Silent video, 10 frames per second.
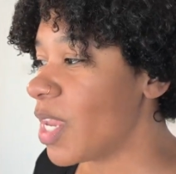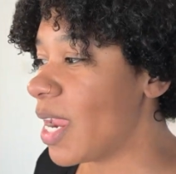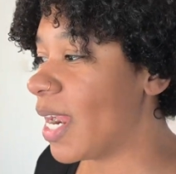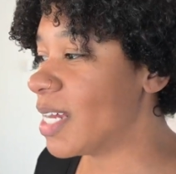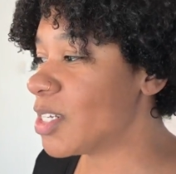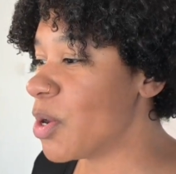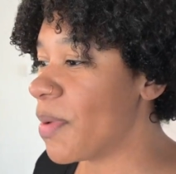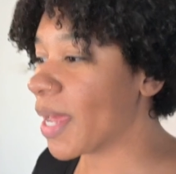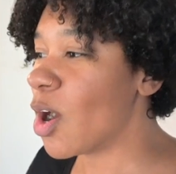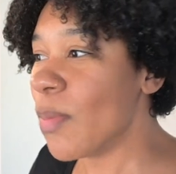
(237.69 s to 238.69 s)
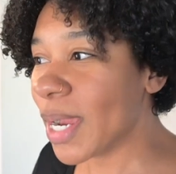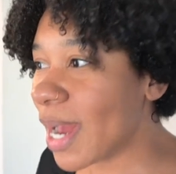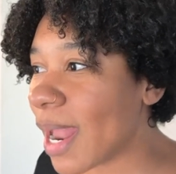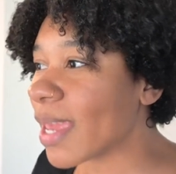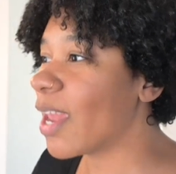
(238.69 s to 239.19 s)
And I told him like, oh my
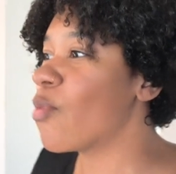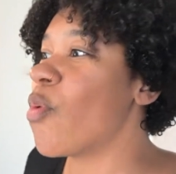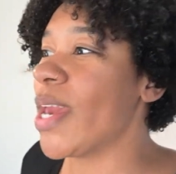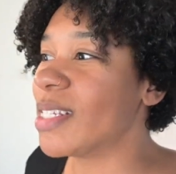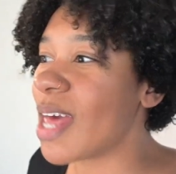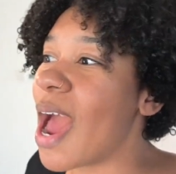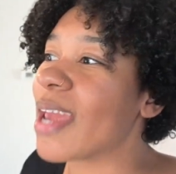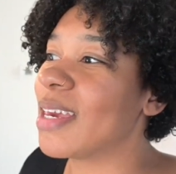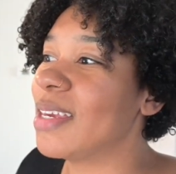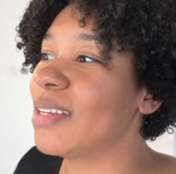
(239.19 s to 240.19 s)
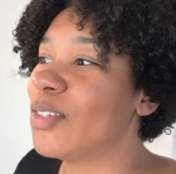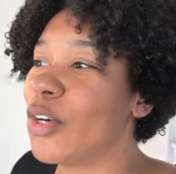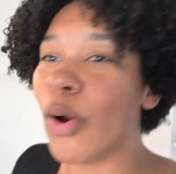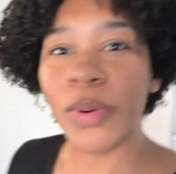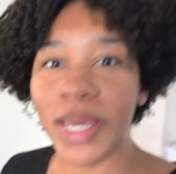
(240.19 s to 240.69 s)
God, I can't wait till I can
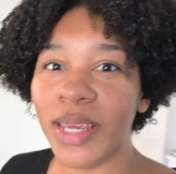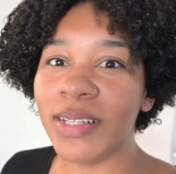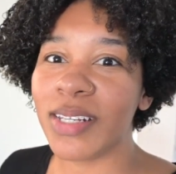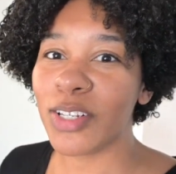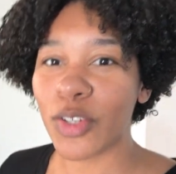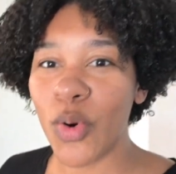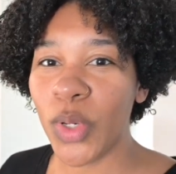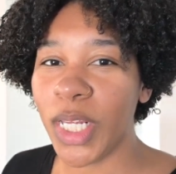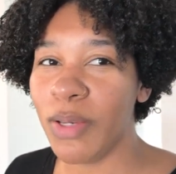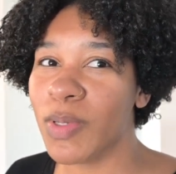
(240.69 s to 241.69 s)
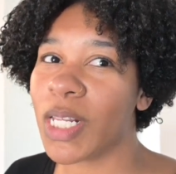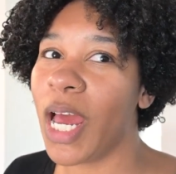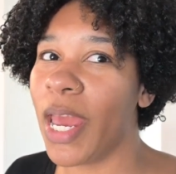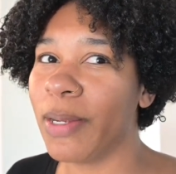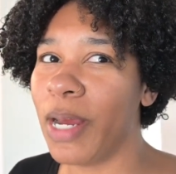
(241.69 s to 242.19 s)
go into the school. And he was
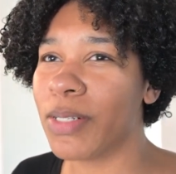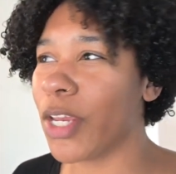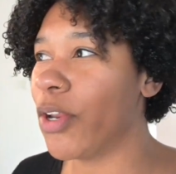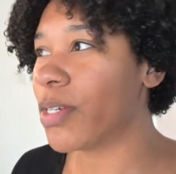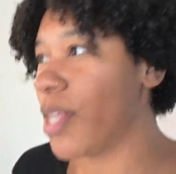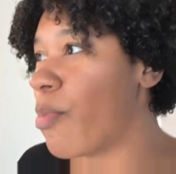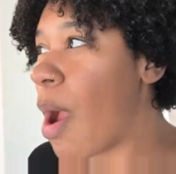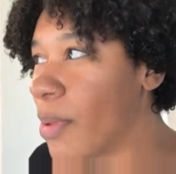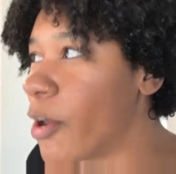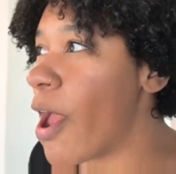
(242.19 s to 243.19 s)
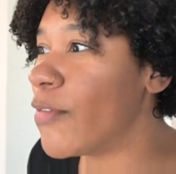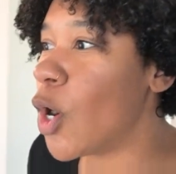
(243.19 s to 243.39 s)
like, I was like, you know, cause they're probably gonna have